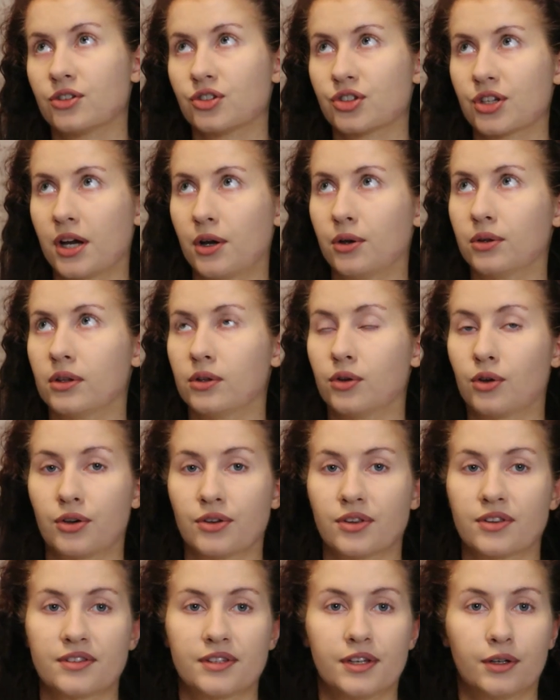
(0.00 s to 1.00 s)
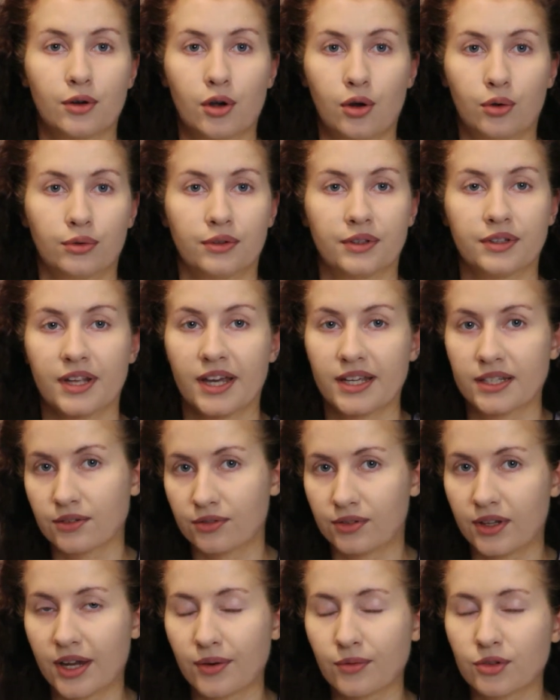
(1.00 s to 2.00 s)
a child learns their own
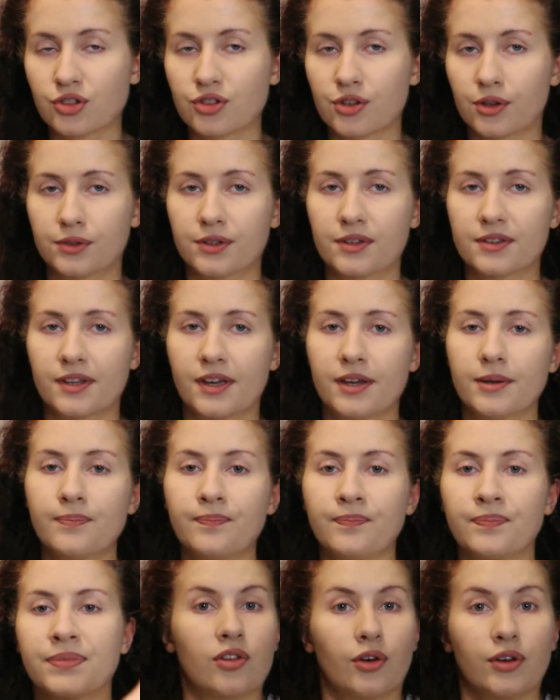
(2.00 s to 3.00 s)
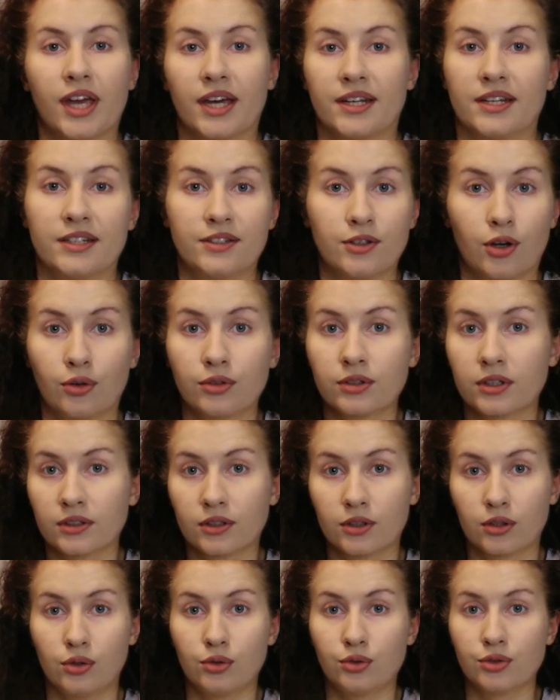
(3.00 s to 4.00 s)
native language, so to say. So yeah, they don't
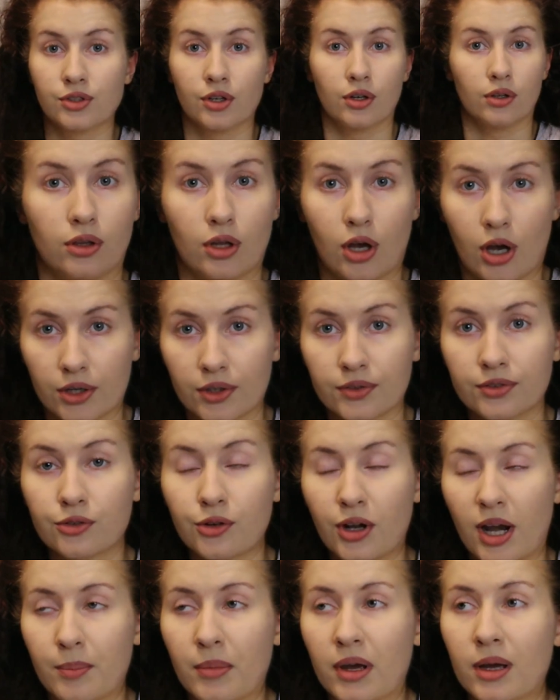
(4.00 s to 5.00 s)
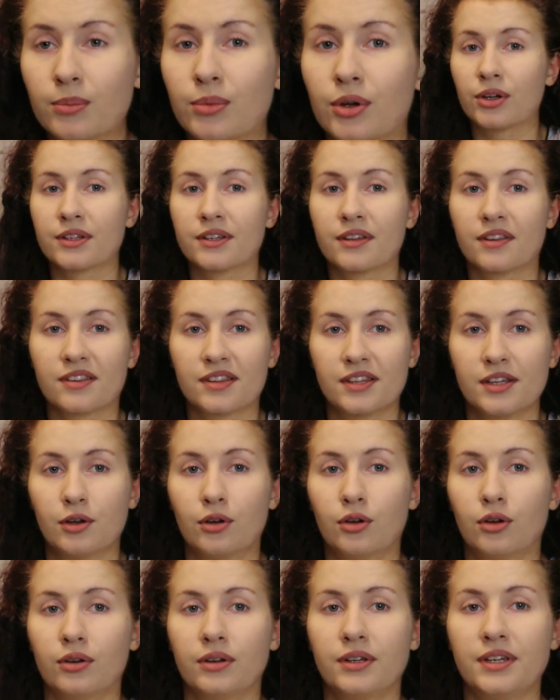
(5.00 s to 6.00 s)
include a lot of grammar, but
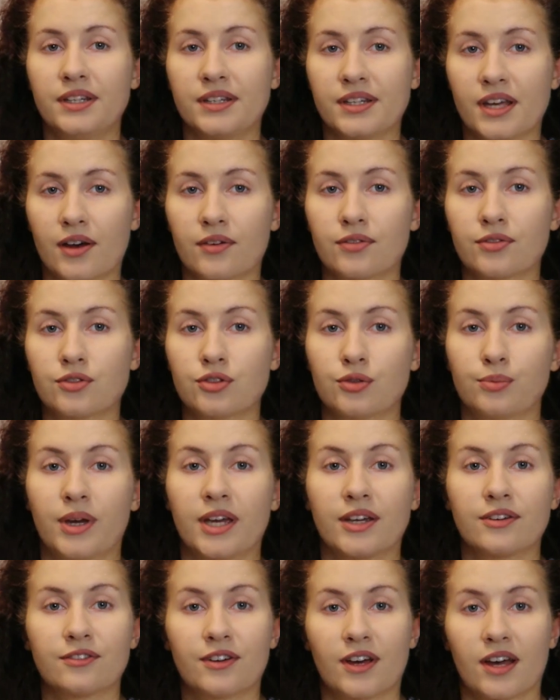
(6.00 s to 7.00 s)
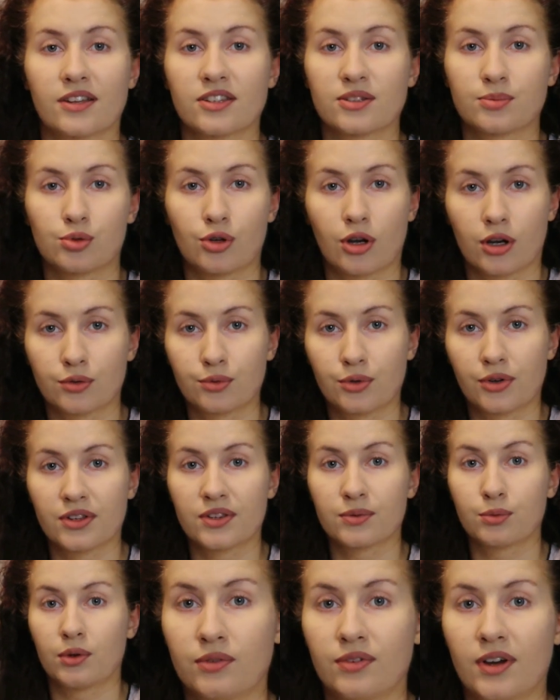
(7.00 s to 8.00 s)
still enough to make fast
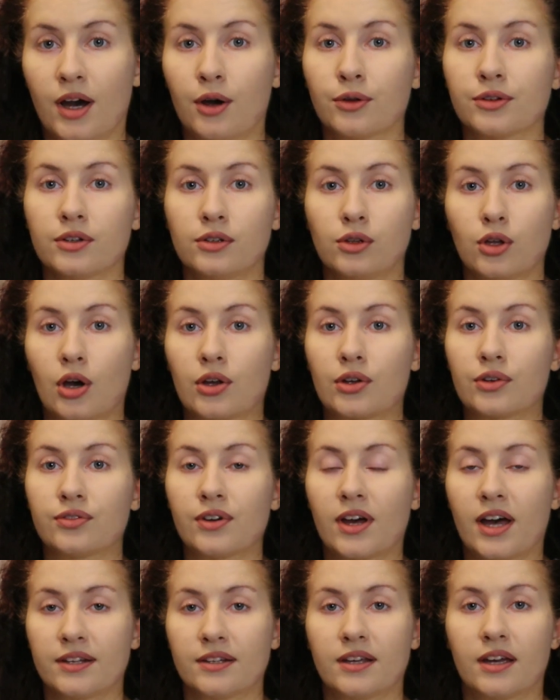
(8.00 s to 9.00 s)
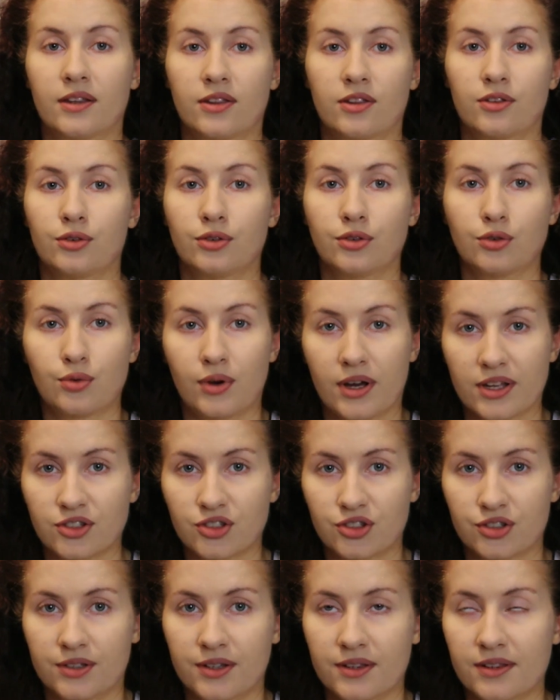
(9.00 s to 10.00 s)
progress without a lot of unanswered
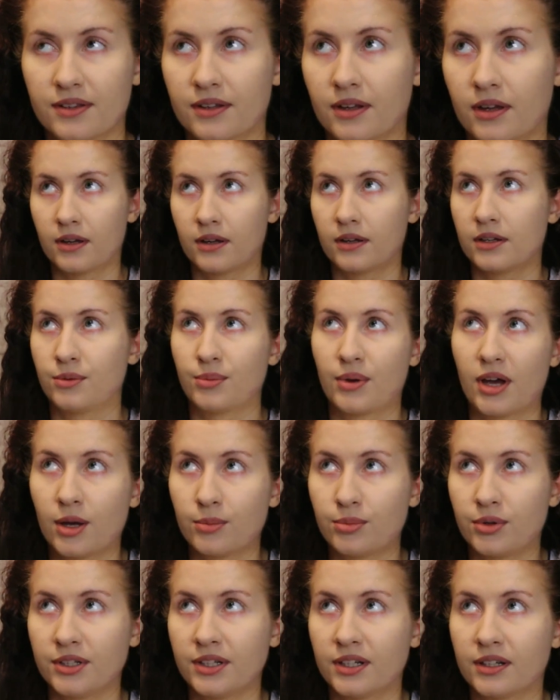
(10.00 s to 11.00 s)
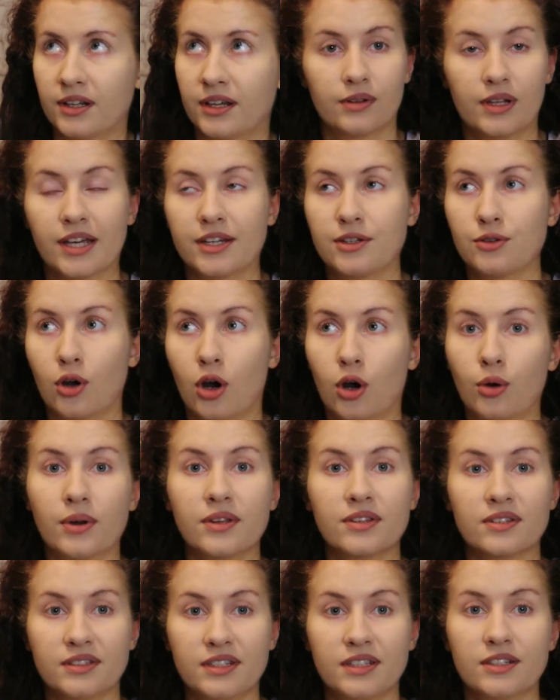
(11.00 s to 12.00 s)
questions, in my opinion. Like you
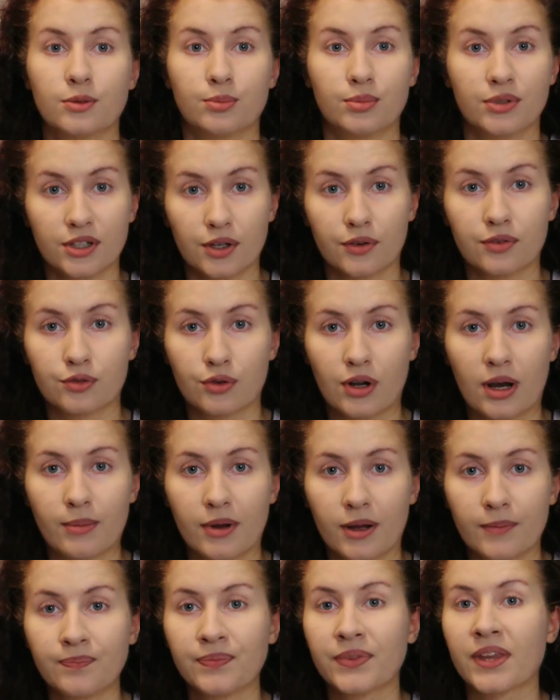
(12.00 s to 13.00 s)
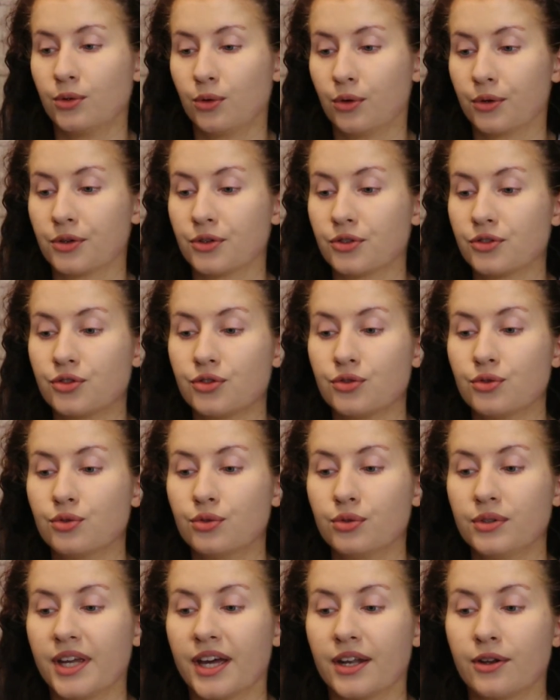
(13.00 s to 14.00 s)
always need a bit of grammar in order
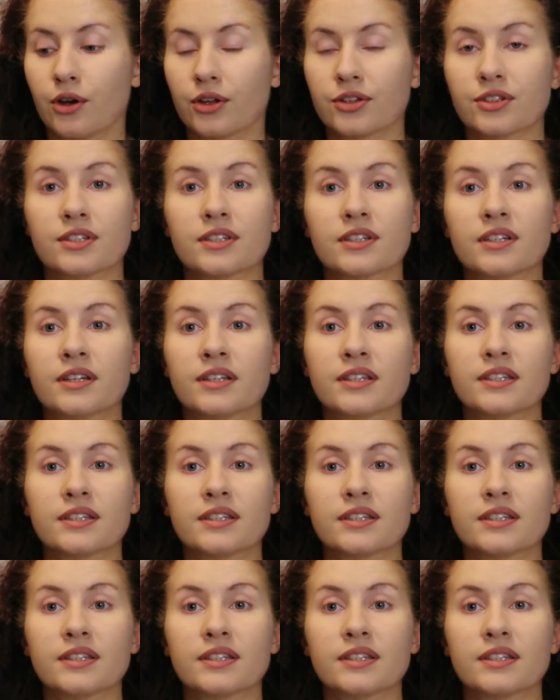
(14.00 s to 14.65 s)
to not